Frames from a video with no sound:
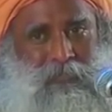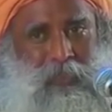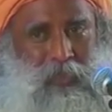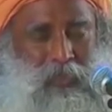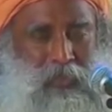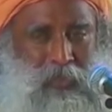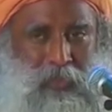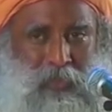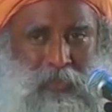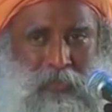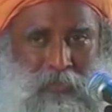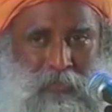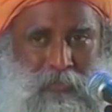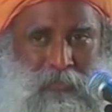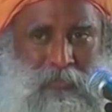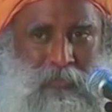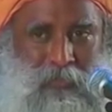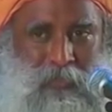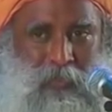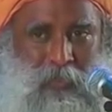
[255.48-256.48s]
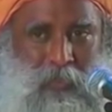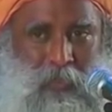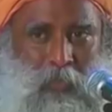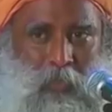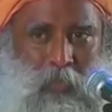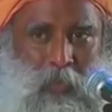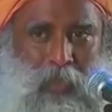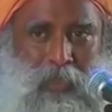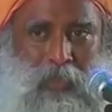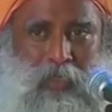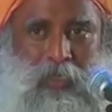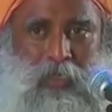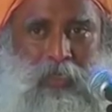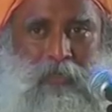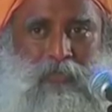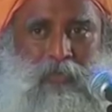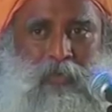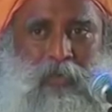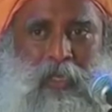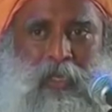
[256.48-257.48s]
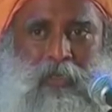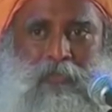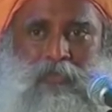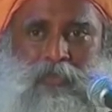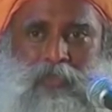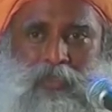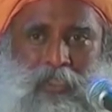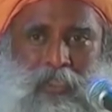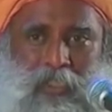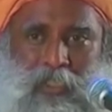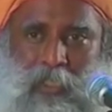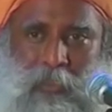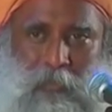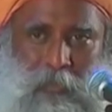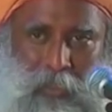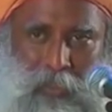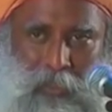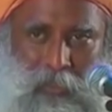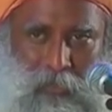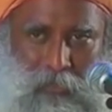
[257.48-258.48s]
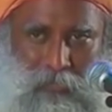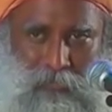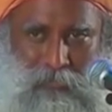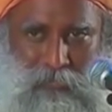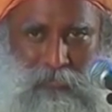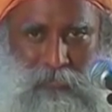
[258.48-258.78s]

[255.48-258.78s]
Isn't it? 1/3 of your life you're just sleeping it off.